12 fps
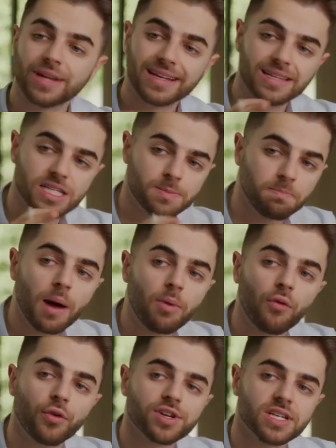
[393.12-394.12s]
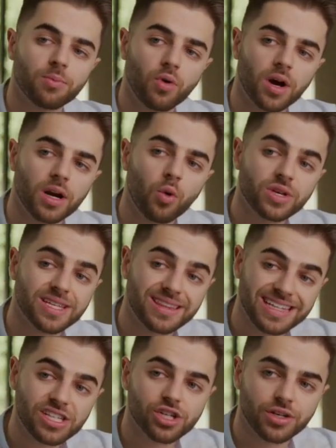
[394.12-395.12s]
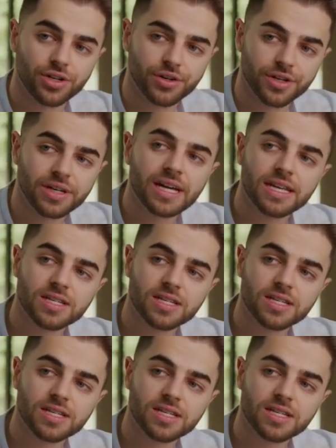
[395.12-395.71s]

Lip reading: you take this bubble for someone who is an engineer,